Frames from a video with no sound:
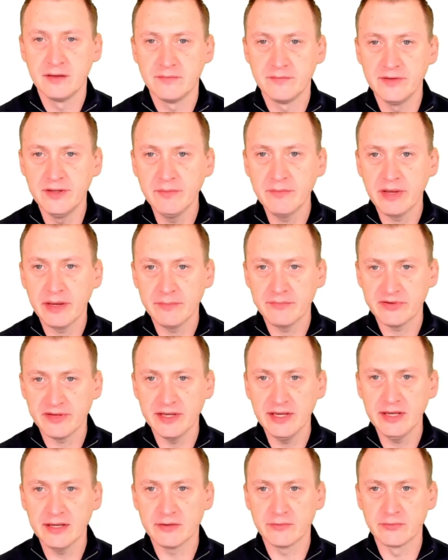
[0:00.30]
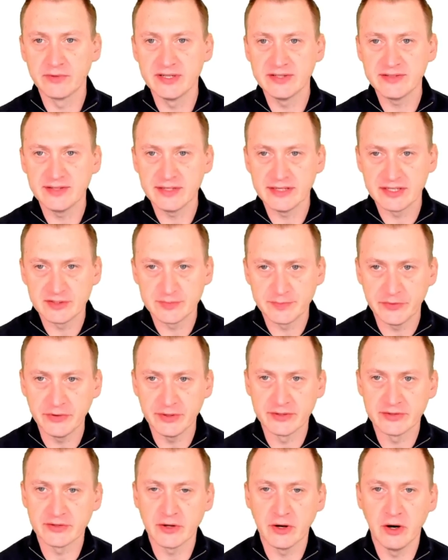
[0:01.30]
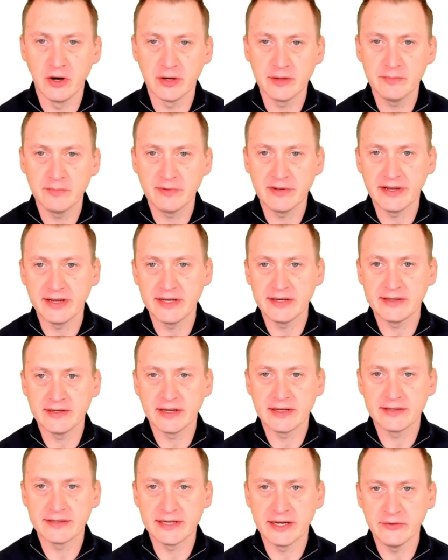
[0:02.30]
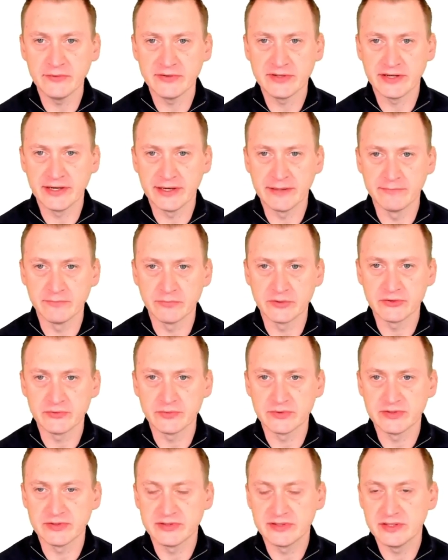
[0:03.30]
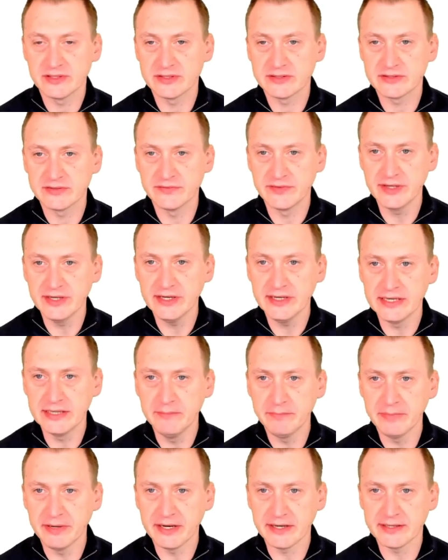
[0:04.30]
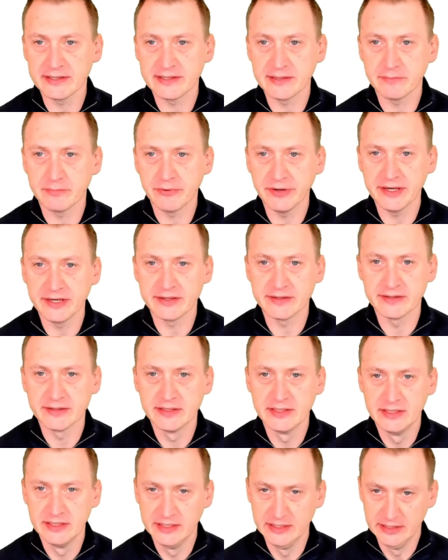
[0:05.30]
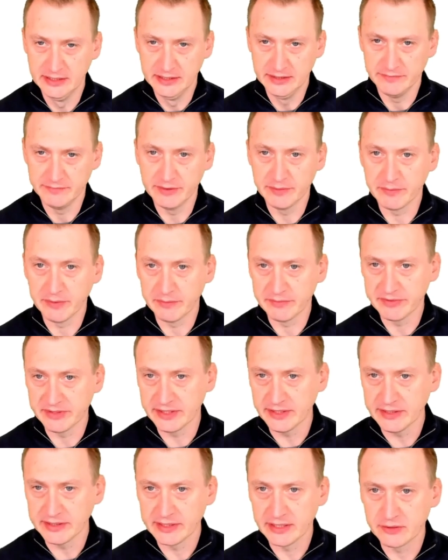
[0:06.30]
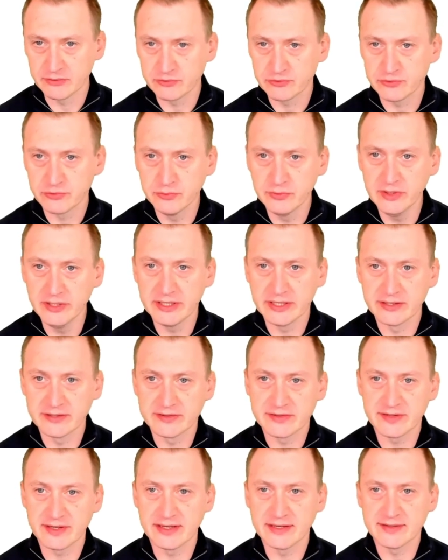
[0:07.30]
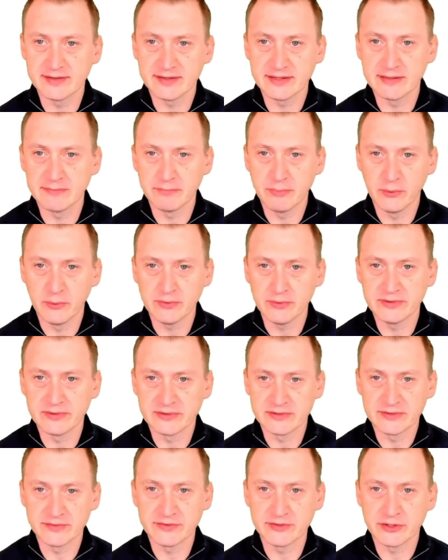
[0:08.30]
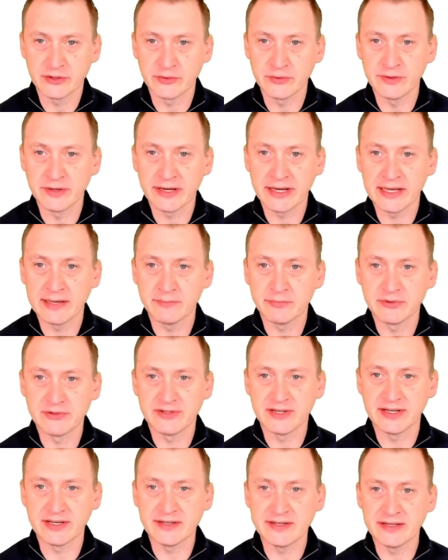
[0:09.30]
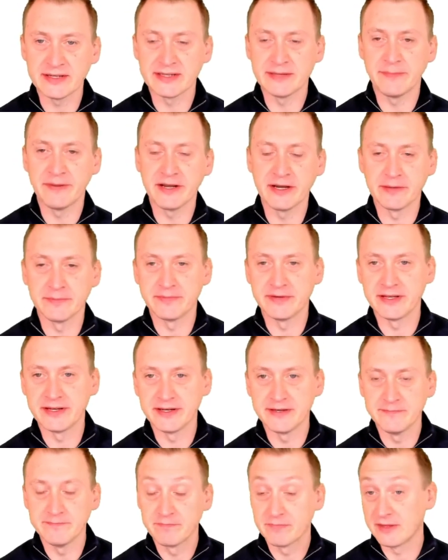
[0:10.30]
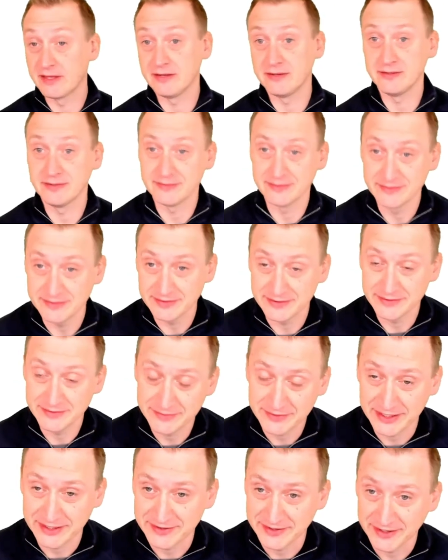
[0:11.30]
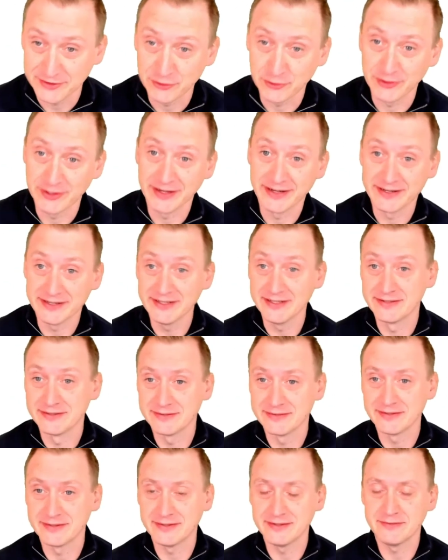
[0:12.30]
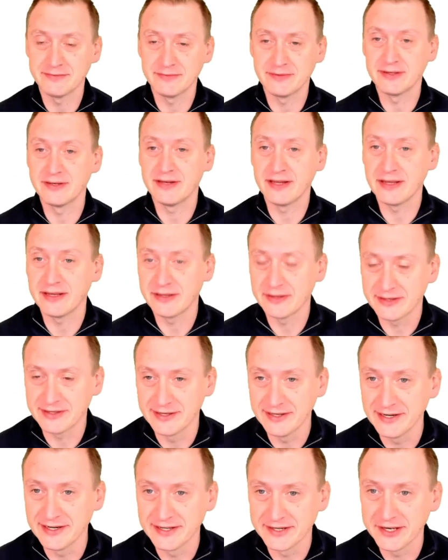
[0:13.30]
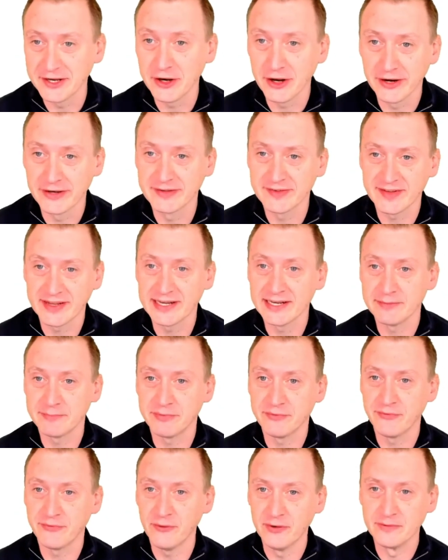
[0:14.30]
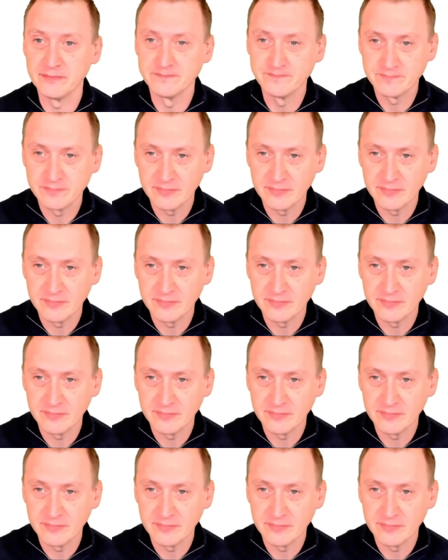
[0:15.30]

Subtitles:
Veeam Games Inc. recently experienced unplanned downtime, which was severely impacted their brand. Veeam Games Inc. now truly understands the importance of securing and protecting their backup data. I guess that's a good idea. They clearly didn't understand it before.